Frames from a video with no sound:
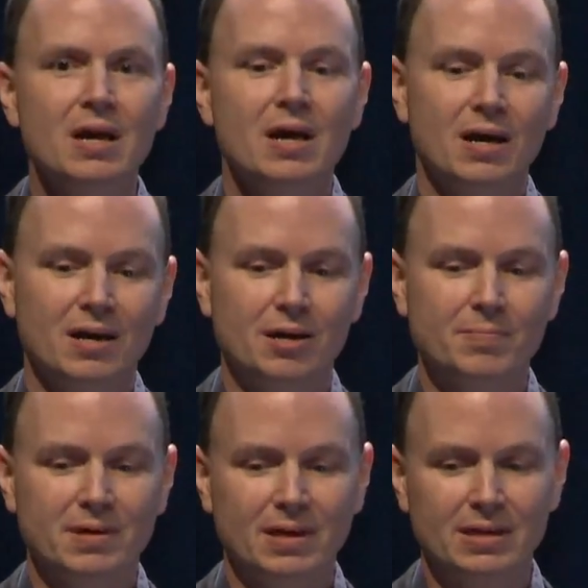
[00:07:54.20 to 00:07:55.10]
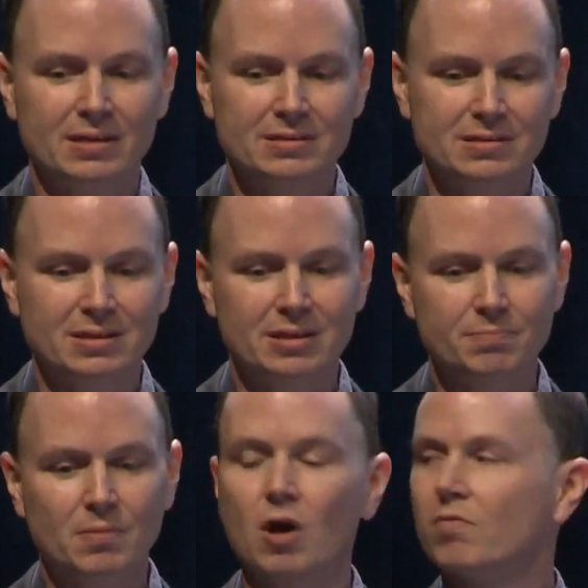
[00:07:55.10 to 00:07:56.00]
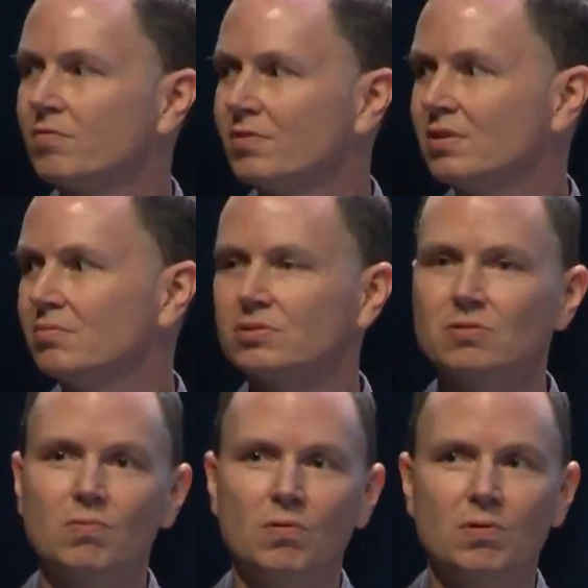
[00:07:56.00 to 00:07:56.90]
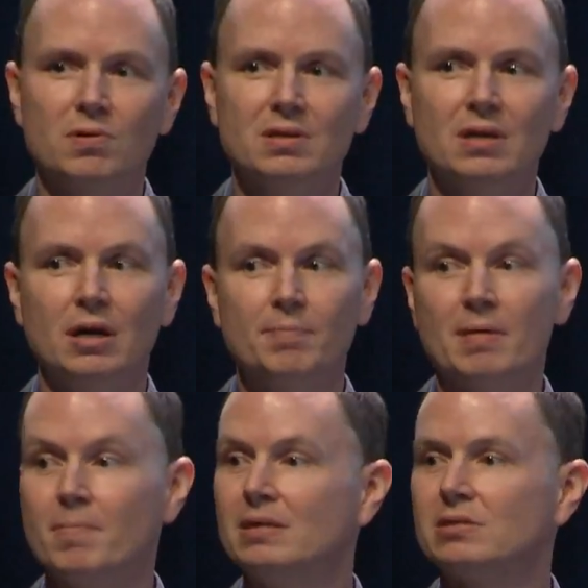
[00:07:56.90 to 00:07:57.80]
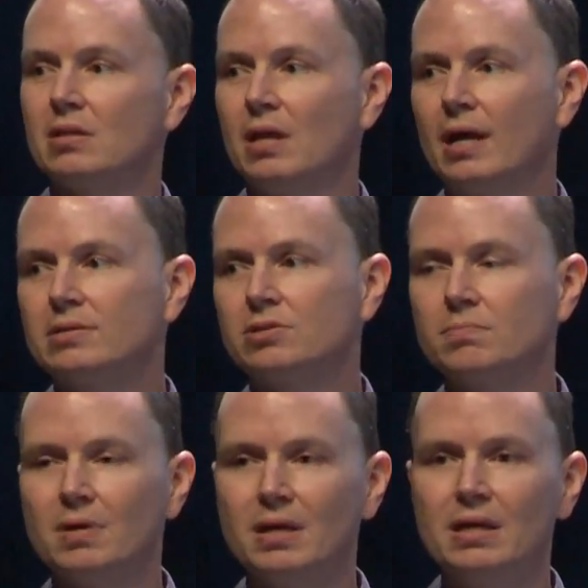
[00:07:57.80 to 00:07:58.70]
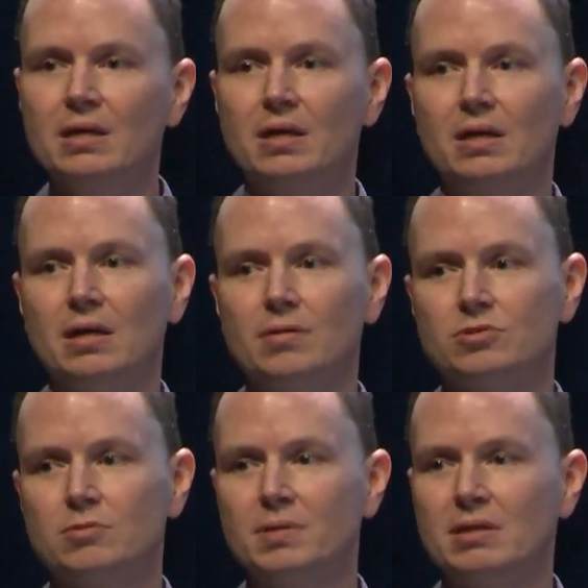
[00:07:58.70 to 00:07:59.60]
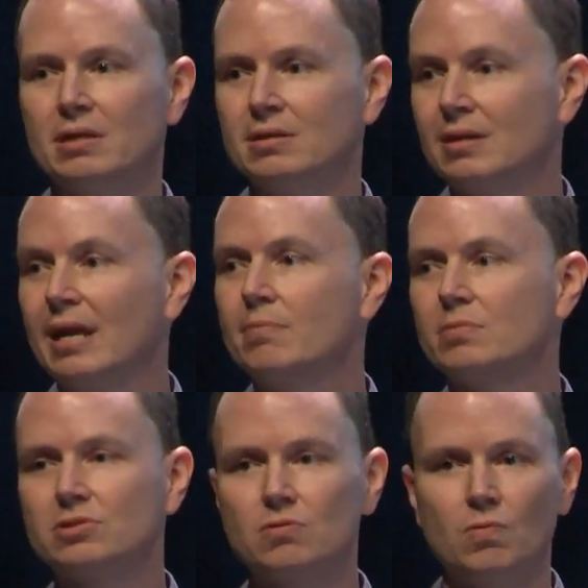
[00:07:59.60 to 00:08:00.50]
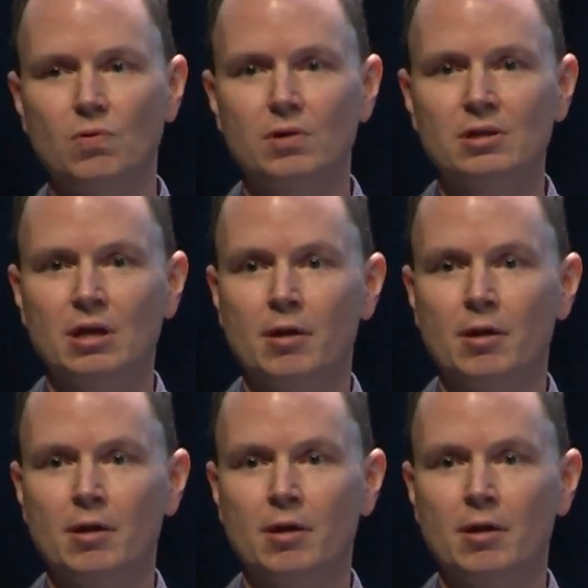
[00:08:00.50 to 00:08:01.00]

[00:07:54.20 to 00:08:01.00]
and overview of this award. It means a lot to me to be named this award